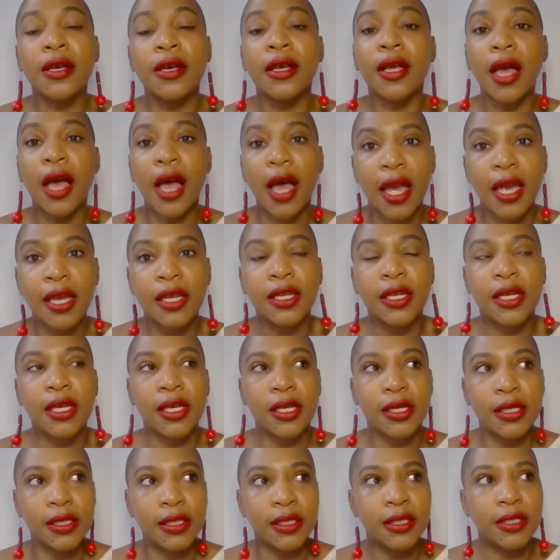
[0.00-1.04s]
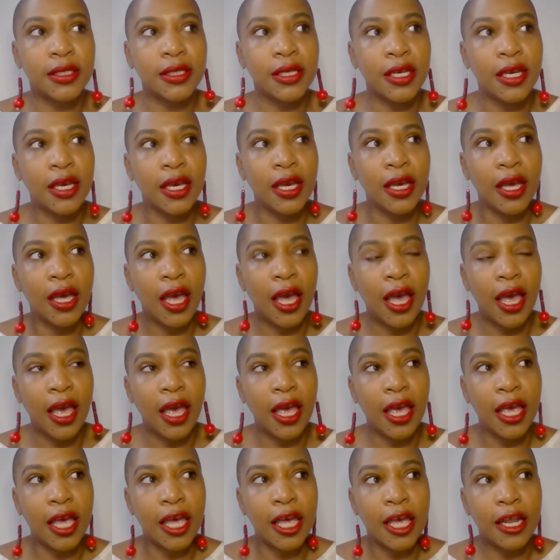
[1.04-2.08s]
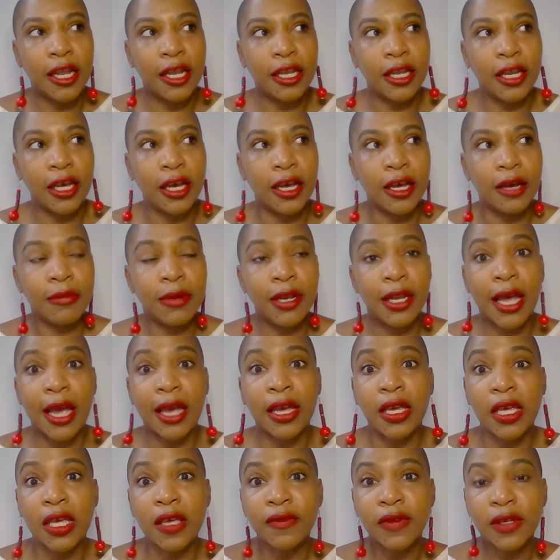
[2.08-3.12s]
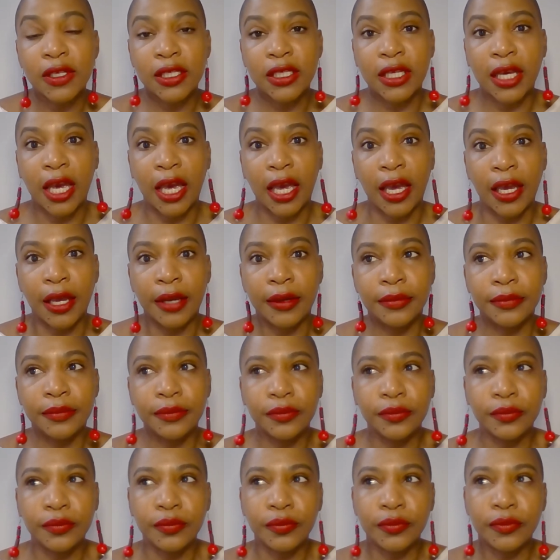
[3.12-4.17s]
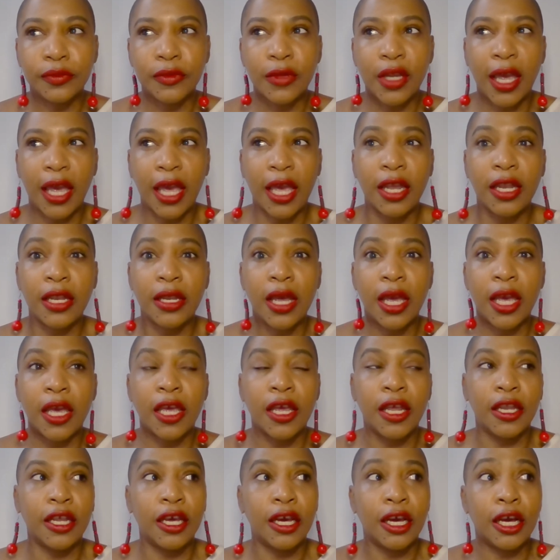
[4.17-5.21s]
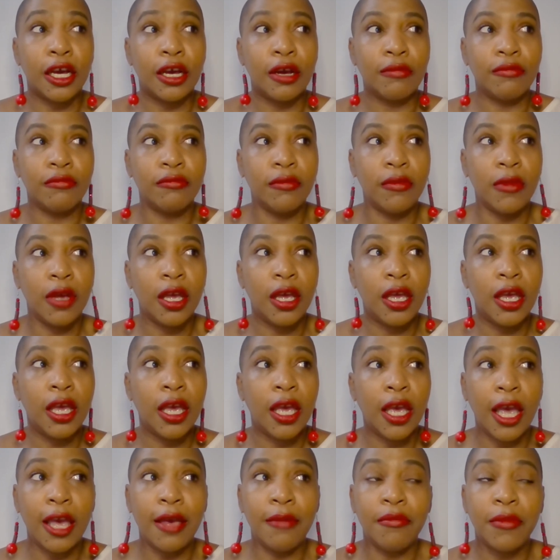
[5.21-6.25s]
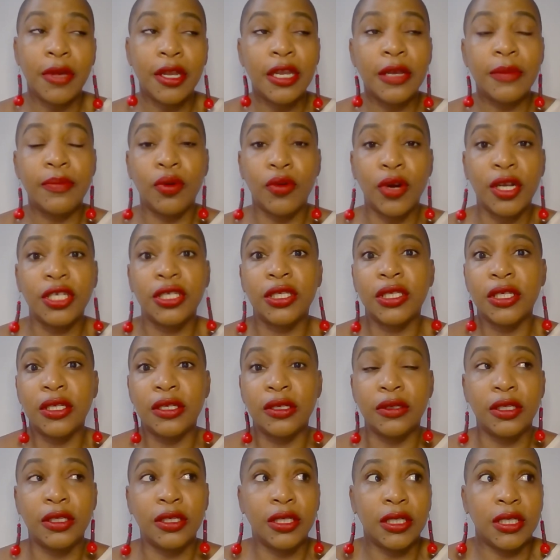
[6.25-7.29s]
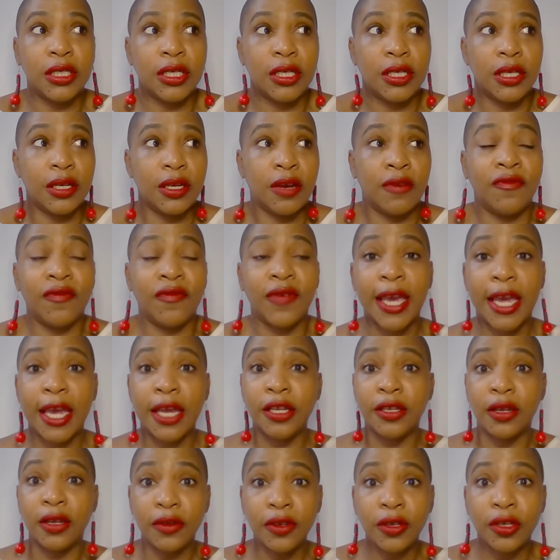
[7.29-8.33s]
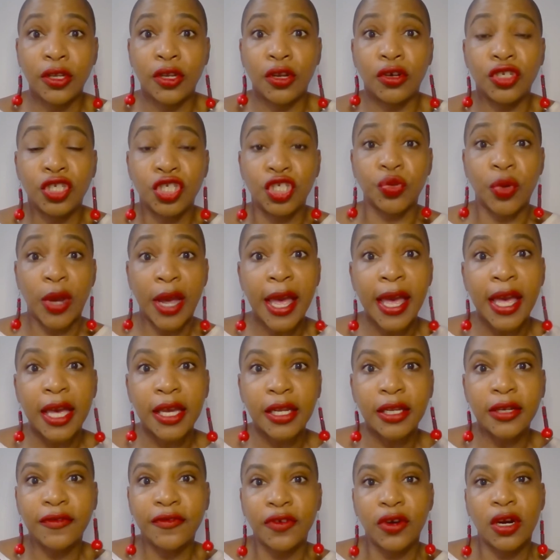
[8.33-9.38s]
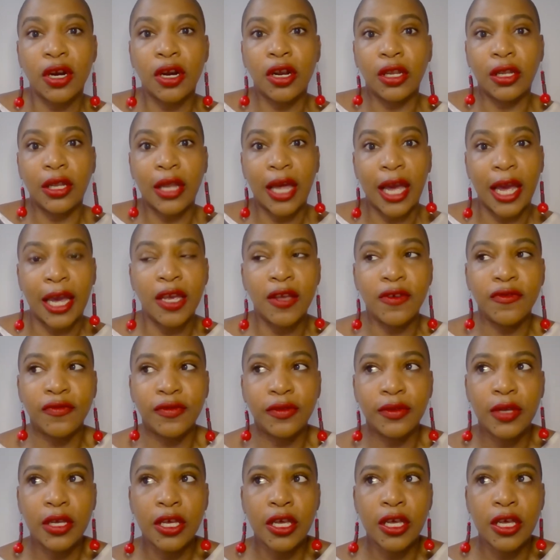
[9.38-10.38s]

kindness and naivete, and at many points she conveyed dread for her life.